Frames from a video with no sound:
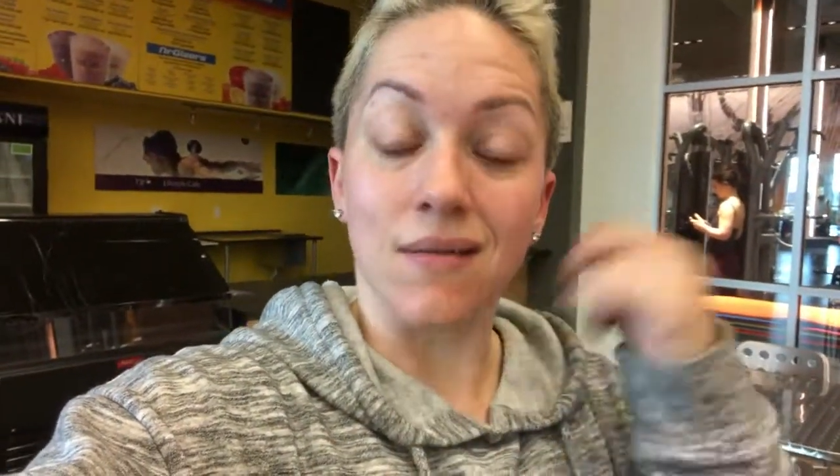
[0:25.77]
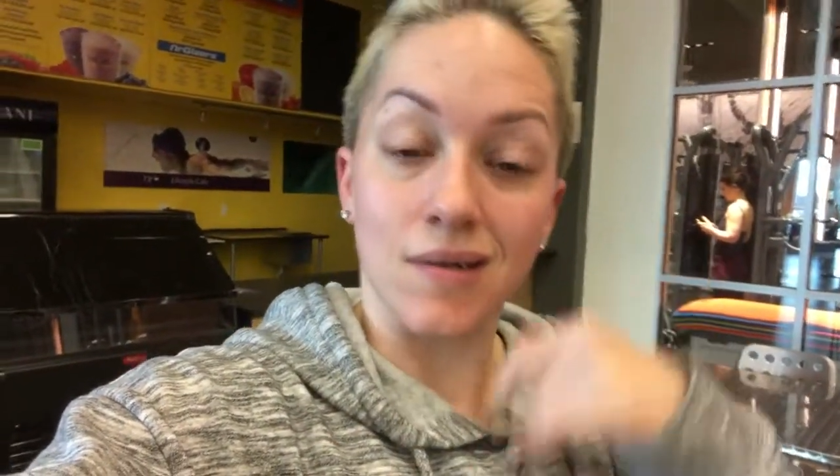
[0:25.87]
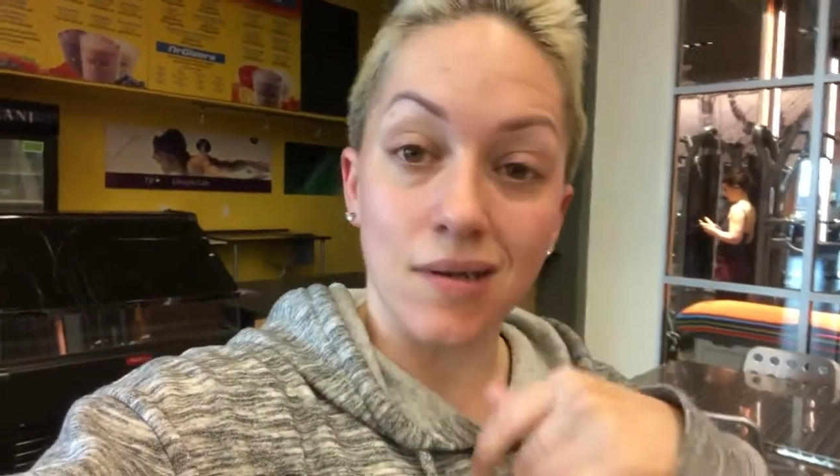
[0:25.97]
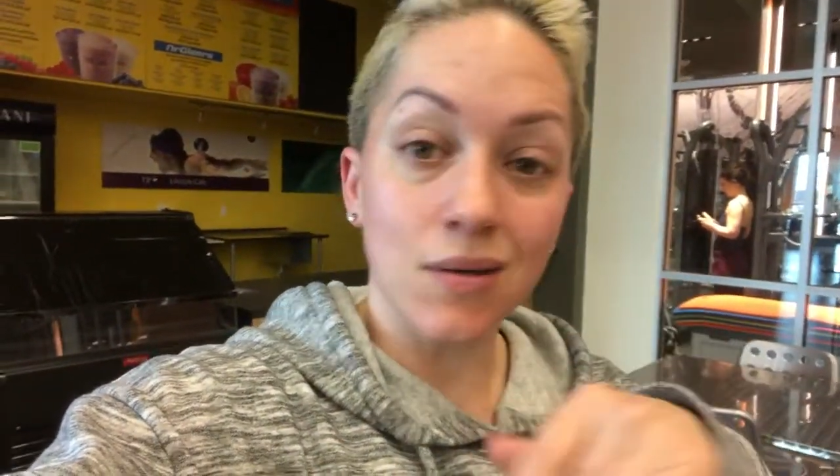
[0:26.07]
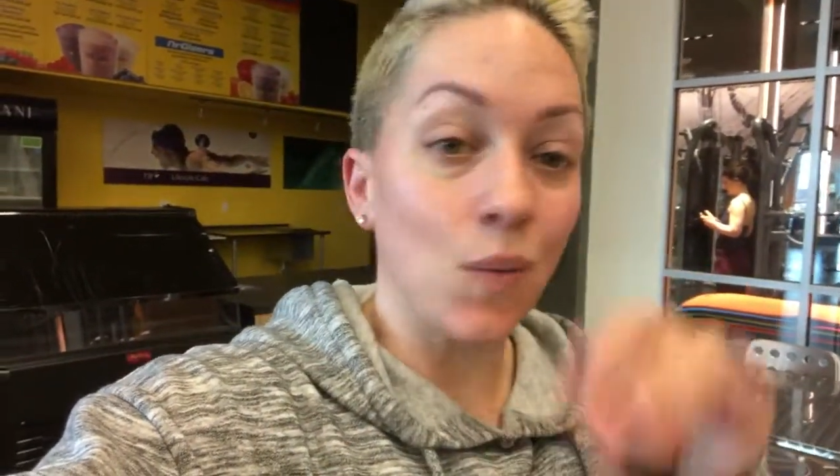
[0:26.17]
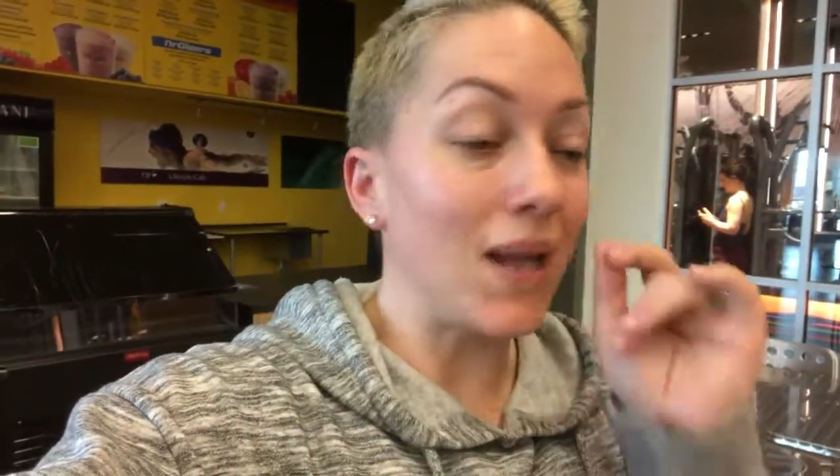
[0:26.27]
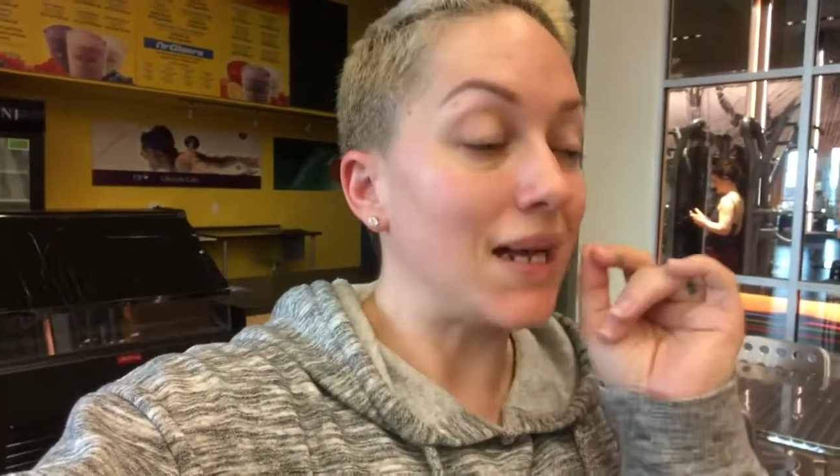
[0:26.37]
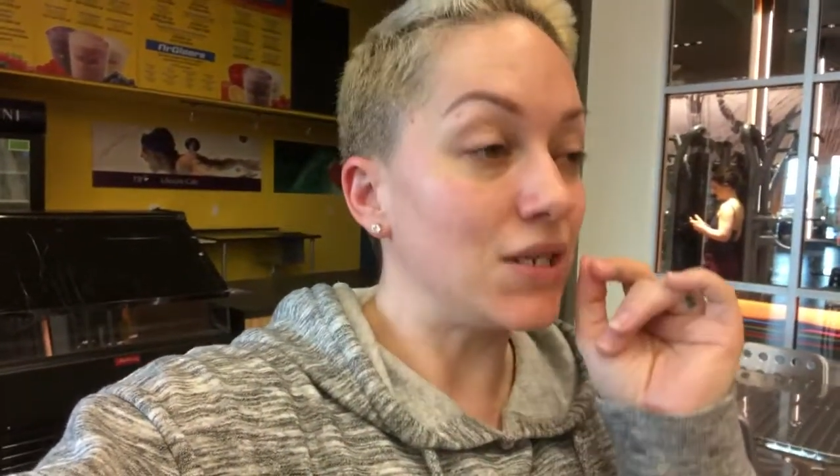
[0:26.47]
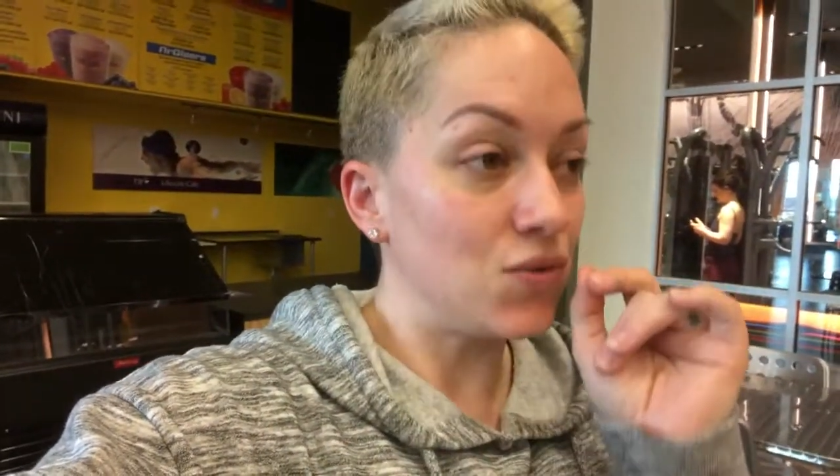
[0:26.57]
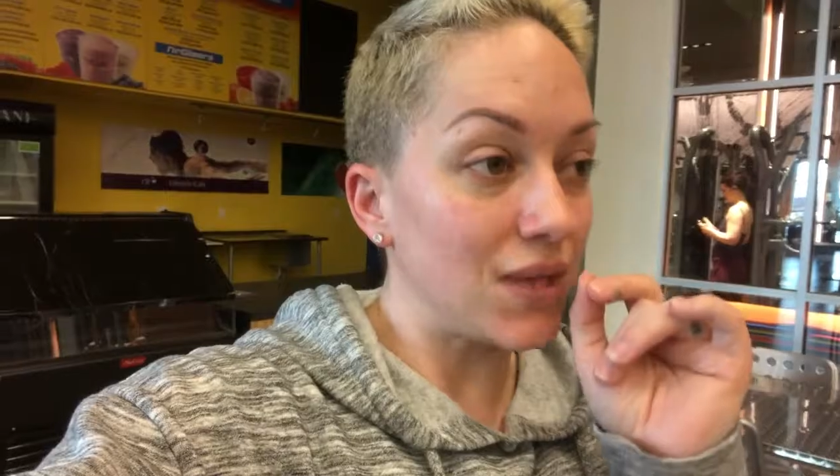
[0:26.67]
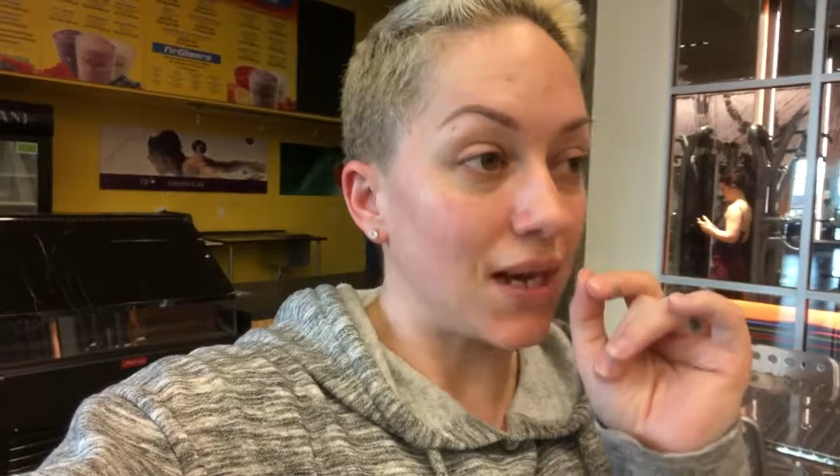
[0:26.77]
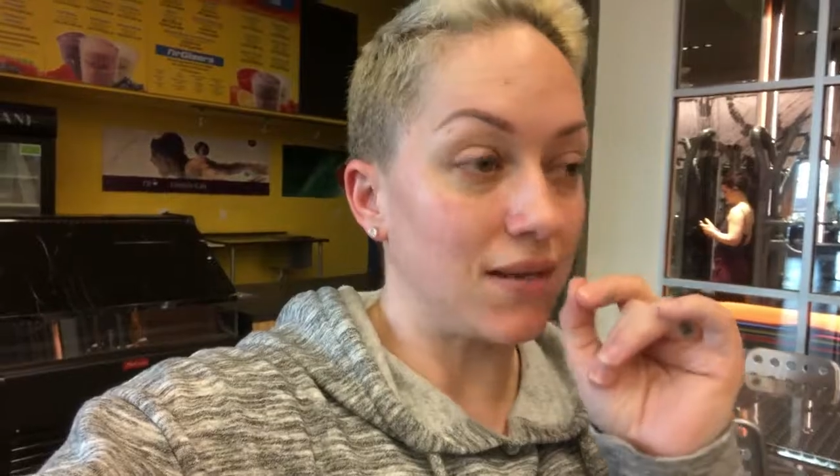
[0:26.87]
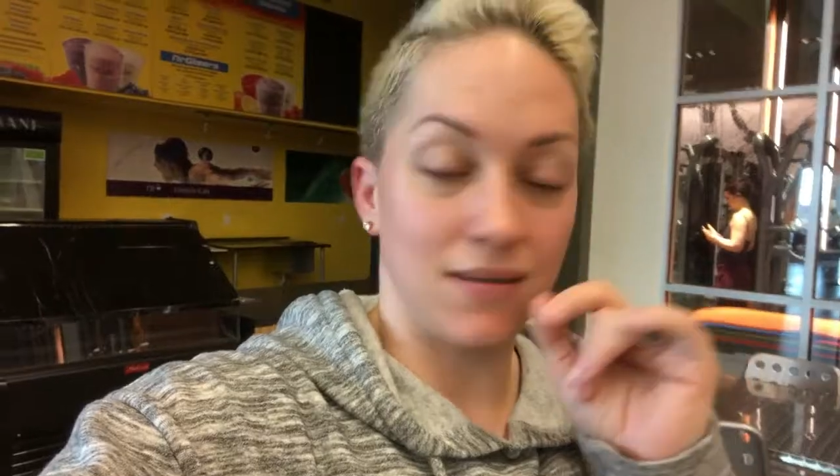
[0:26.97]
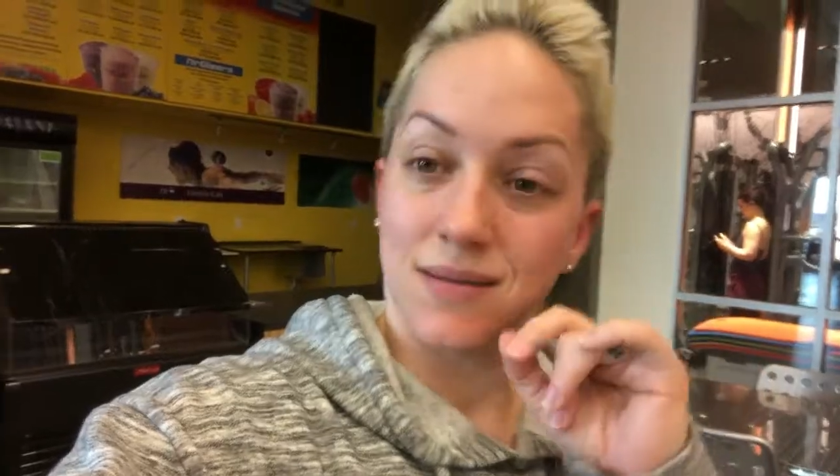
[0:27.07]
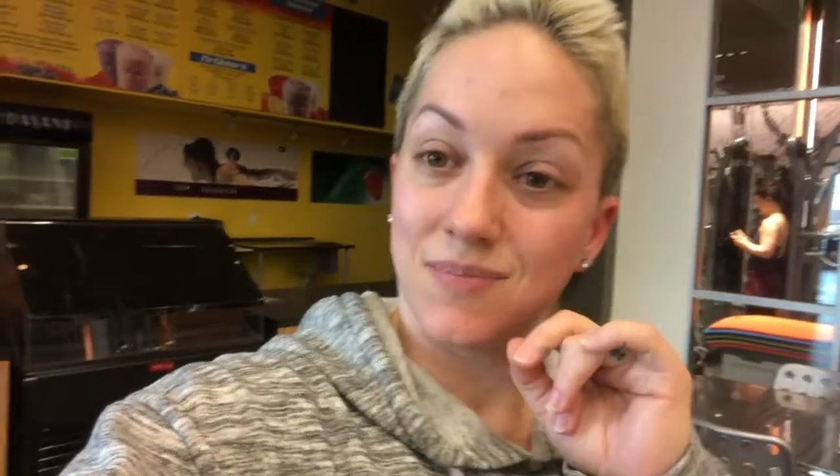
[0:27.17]
along while I do
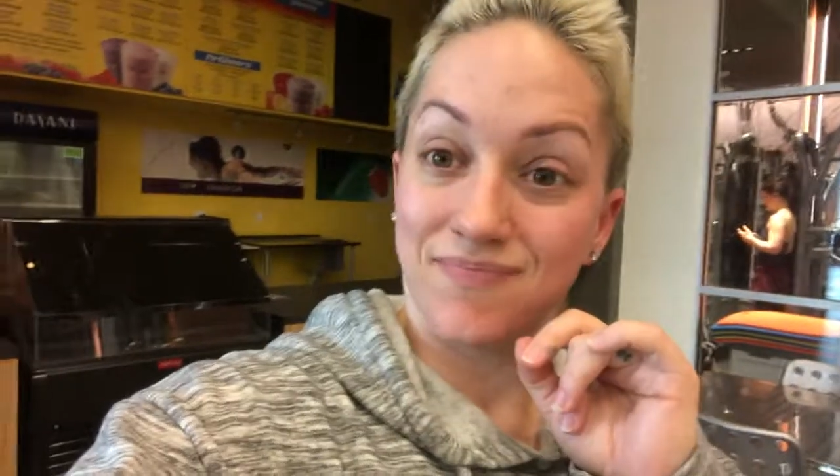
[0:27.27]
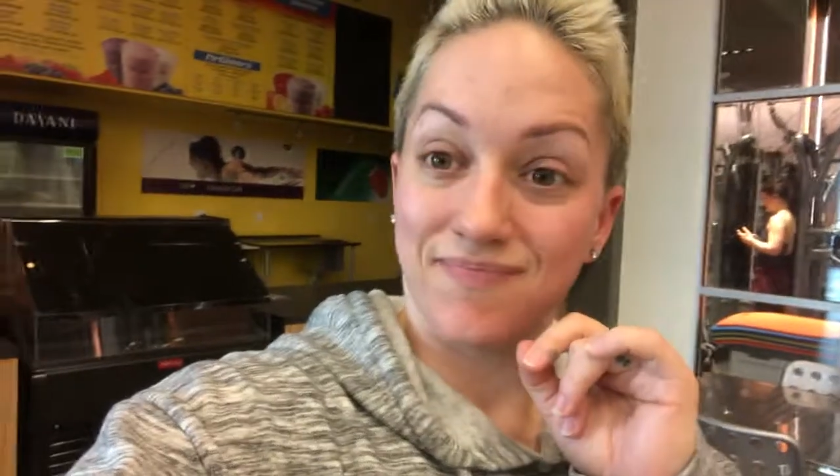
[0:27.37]
that.